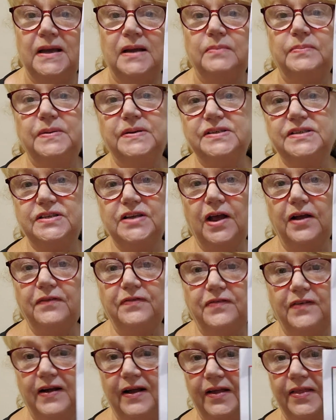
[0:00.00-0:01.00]
But so
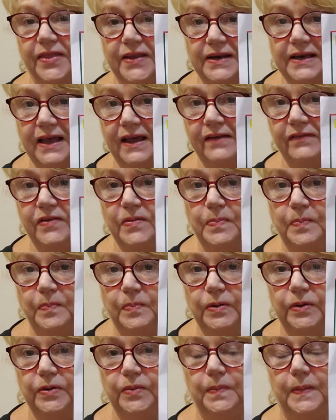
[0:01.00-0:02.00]
far, the navy
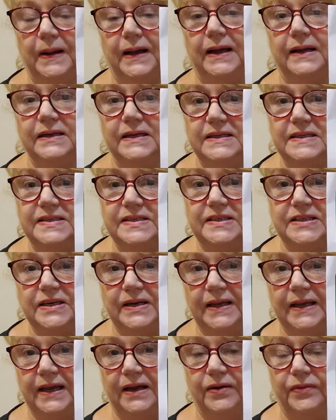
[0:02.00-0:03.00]
blue part is
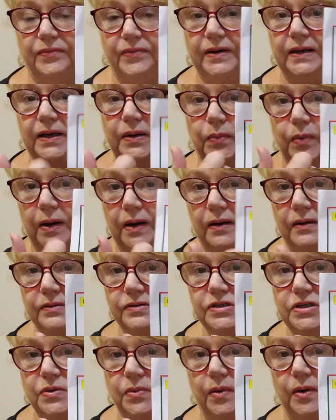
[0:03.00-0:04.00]
turning out really well.
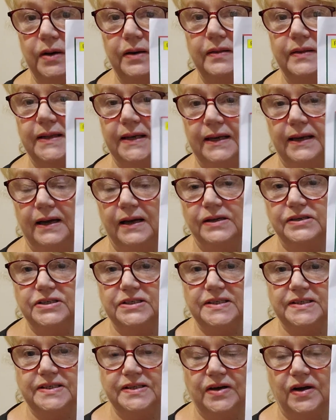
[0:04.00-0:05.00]
She wanted the larger
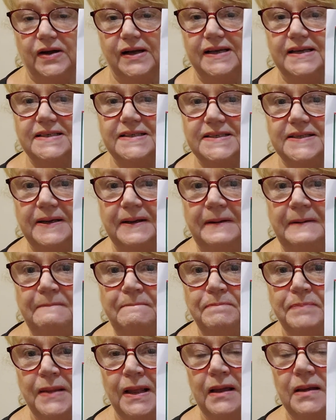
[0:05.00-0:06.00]
size.
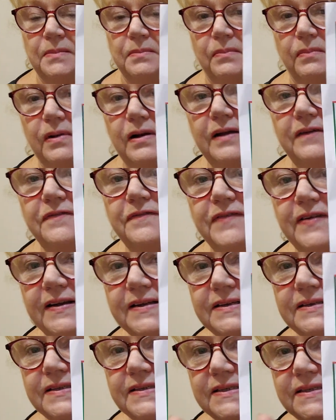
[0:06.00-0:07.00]
My
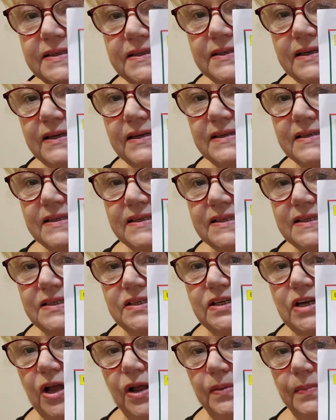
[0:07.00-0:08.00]
fuss is the
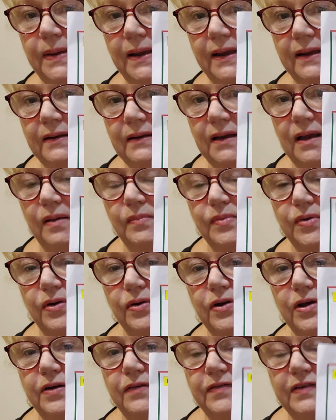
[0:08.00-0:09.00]
snowman. I'm not
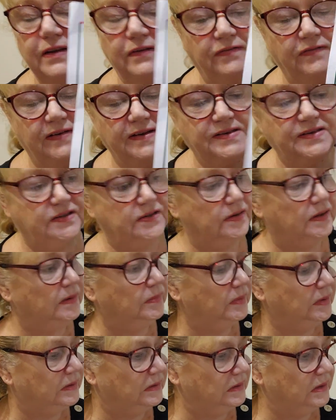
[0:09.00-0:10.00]
overly fussed on
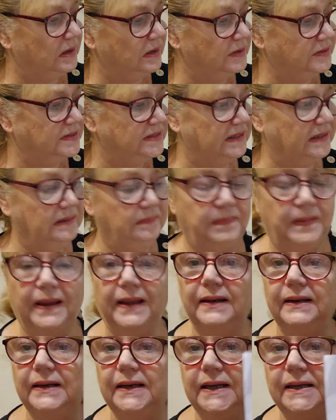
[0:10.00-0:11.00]
him. Close in the
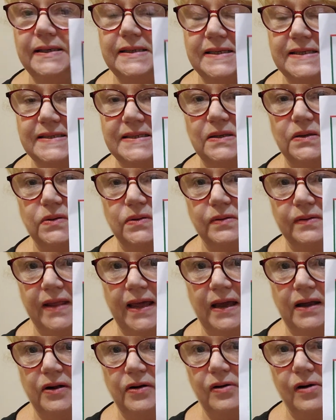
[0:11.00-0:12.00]
pattern, he doesn't look
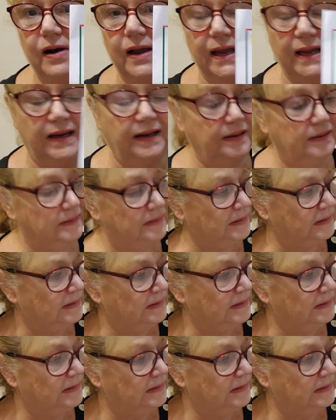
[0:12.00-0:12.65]
that great.